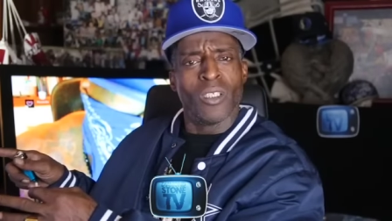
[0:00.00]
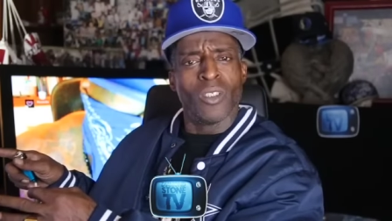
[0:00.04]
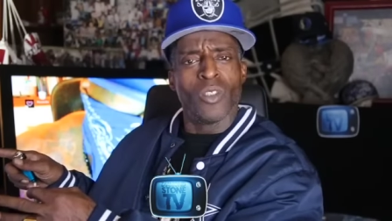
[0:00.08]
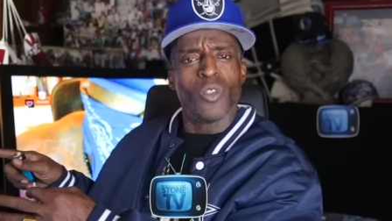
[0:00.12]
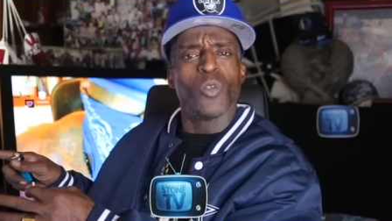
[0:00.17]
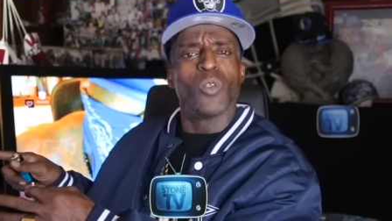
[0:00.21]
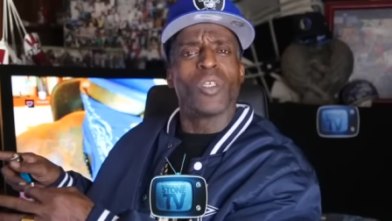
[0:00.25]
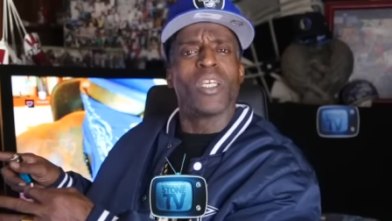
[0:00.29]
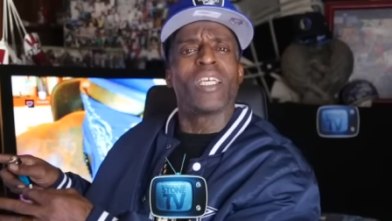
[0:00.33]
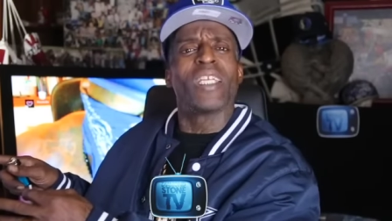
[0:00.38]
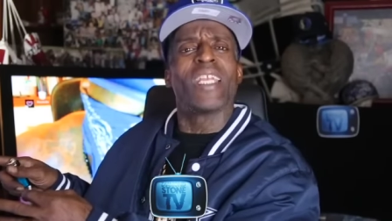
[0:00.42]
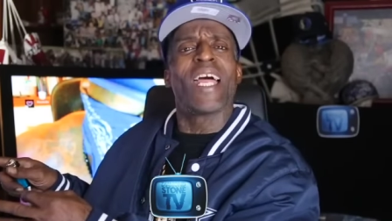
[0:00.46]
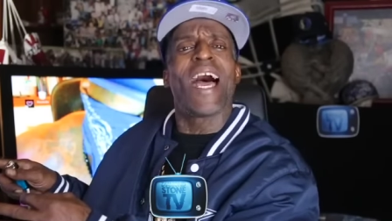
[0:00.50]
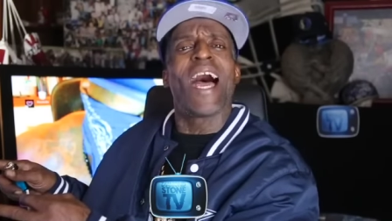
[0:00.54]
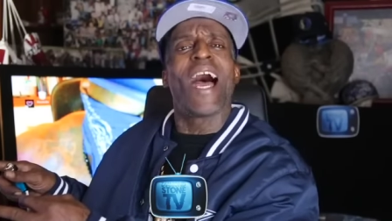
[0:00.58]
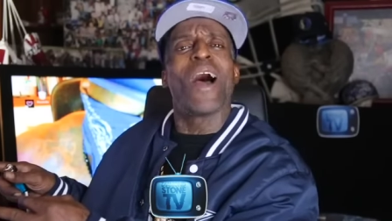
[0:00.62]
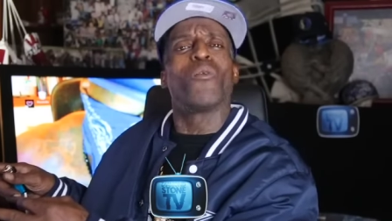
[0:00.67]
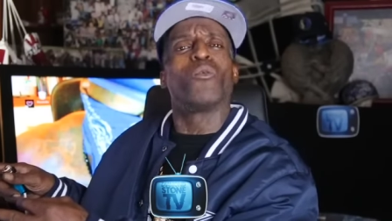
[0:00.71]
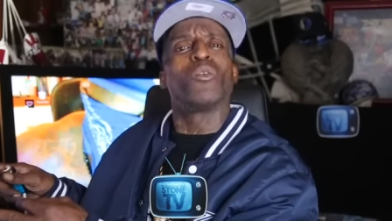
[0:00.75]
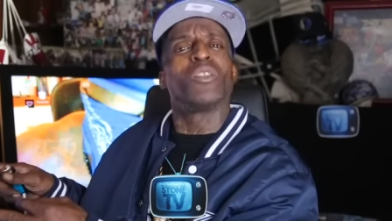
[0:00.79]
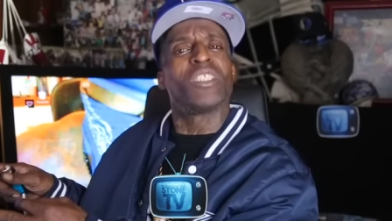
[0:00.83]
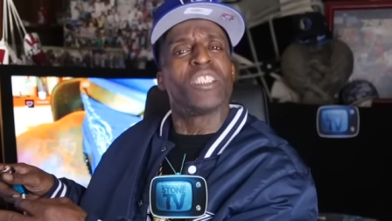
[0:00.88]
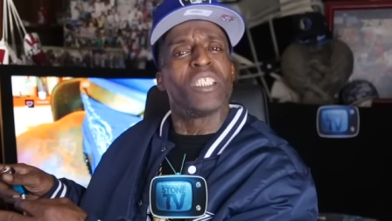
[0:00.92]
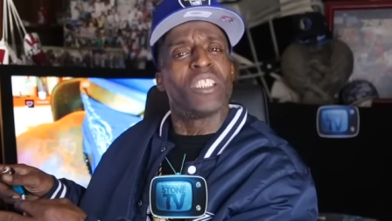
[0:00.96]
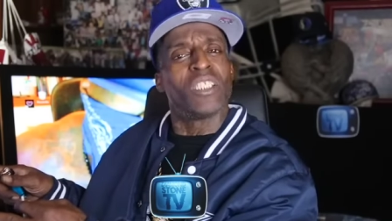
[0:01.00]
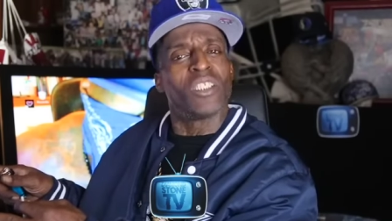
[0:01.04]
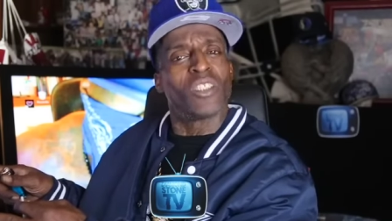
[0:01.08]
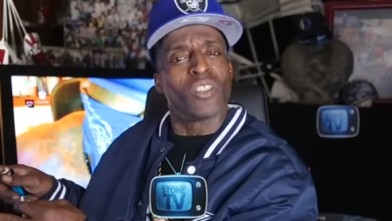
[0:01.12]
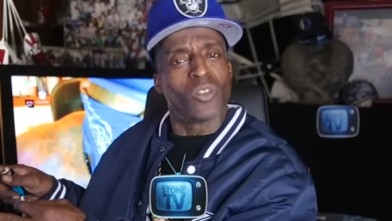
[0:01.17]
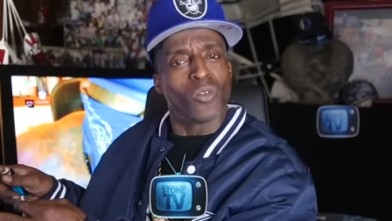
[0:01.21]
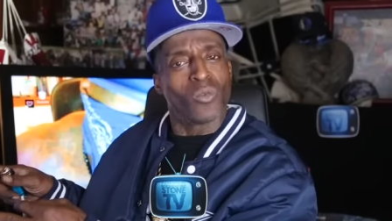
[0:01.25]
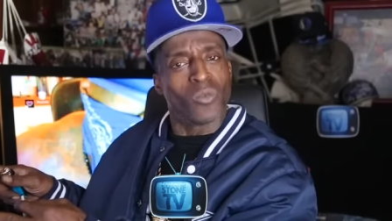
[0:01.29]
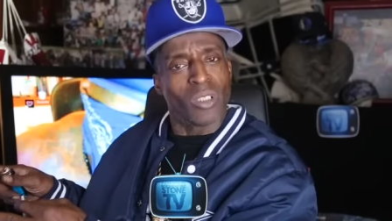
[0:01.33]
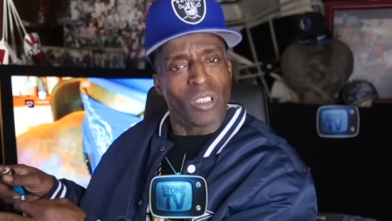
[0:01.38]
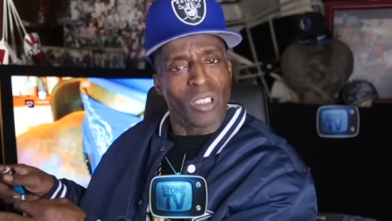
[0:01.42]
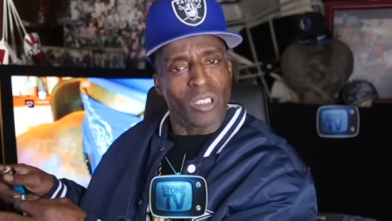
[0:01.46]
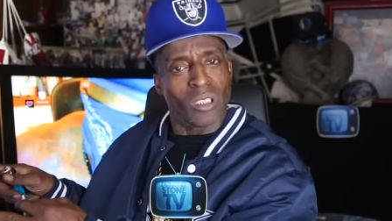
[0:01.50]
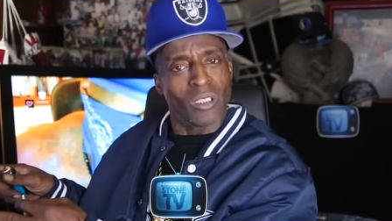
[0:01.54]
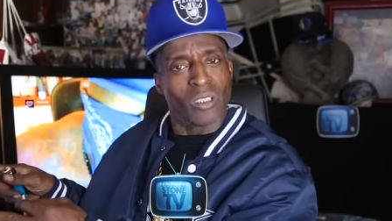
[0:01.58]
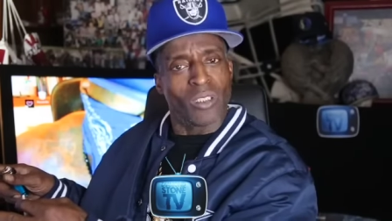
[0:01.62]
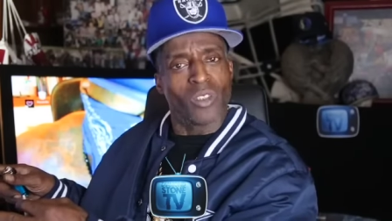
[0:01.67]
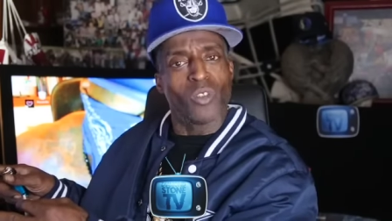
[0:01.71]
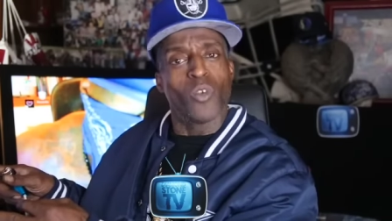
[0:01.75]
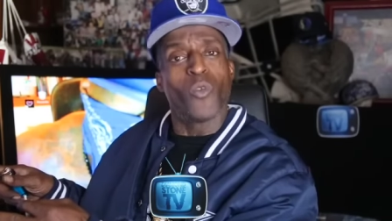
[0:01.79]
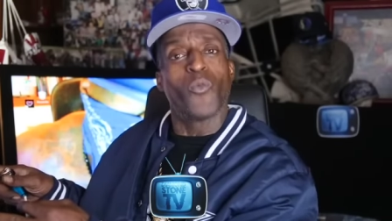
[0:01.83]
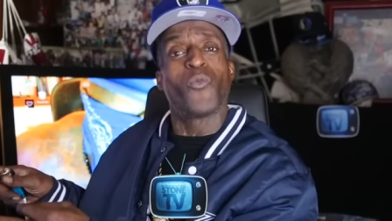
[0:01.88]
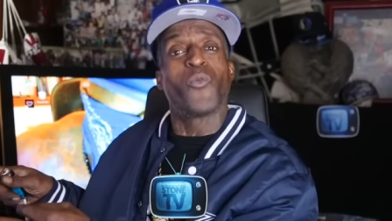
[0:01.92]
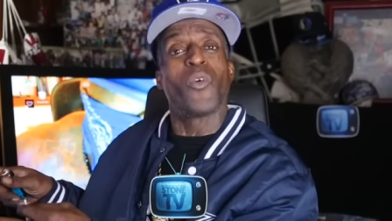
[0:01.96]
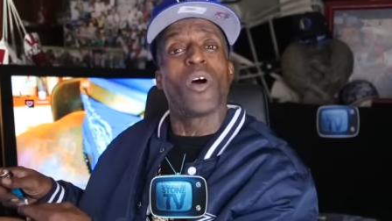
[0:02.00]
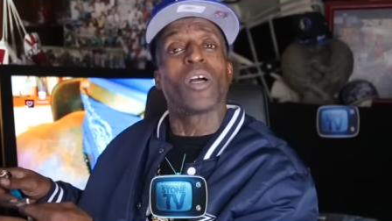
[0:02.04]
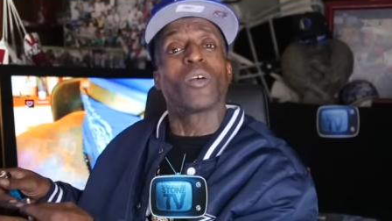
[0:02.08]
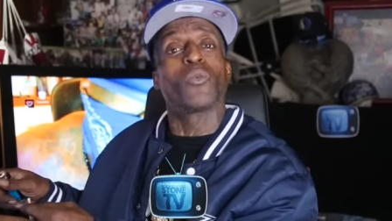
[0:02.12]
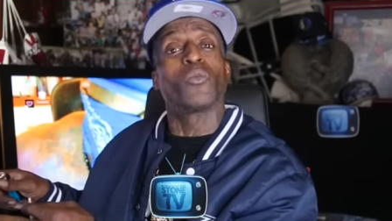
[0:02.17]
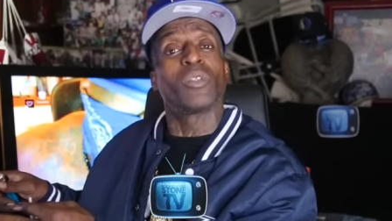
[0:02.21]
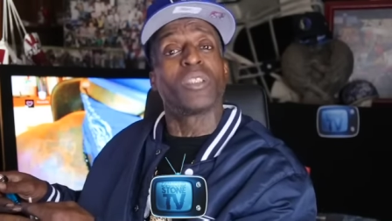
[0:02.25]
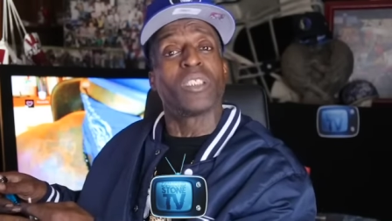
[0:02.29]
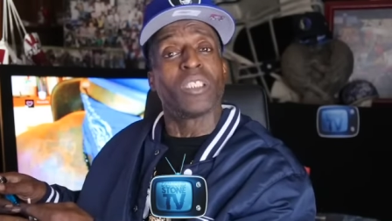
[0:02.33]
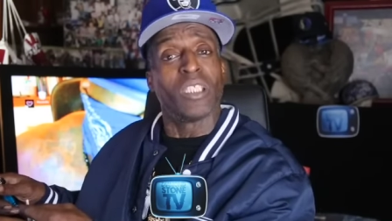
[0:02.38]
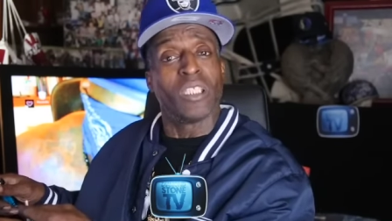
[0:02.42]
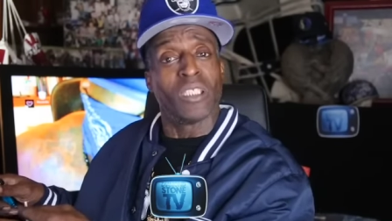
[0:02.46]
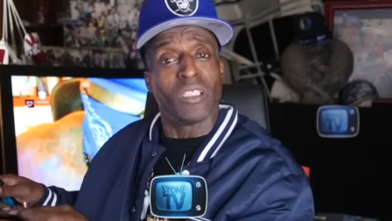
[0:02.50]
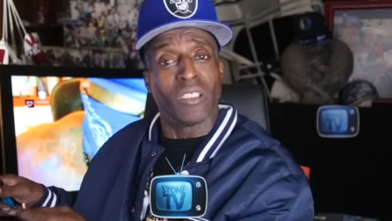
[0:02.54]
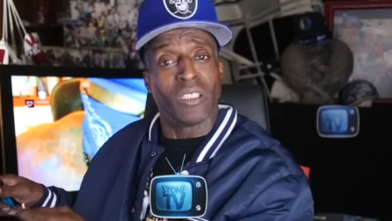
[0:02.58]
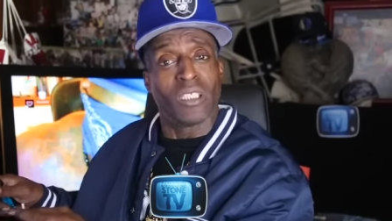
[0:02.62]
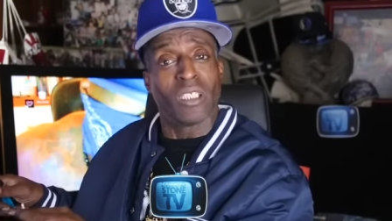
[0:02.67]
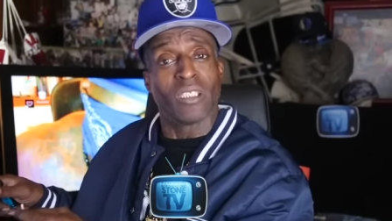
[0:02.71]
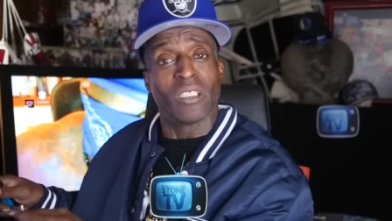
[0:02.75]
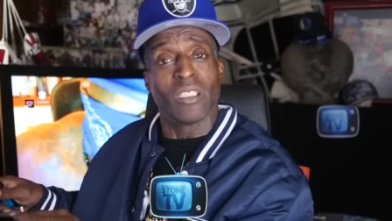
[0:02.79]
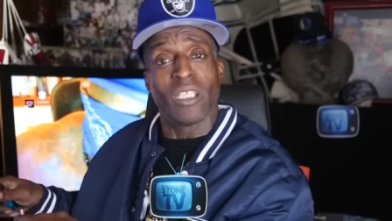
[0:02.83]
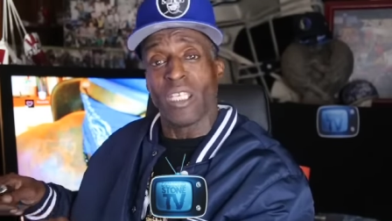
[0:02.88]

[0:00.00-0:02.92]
You get high with these two niggas. You fuck with these niggas.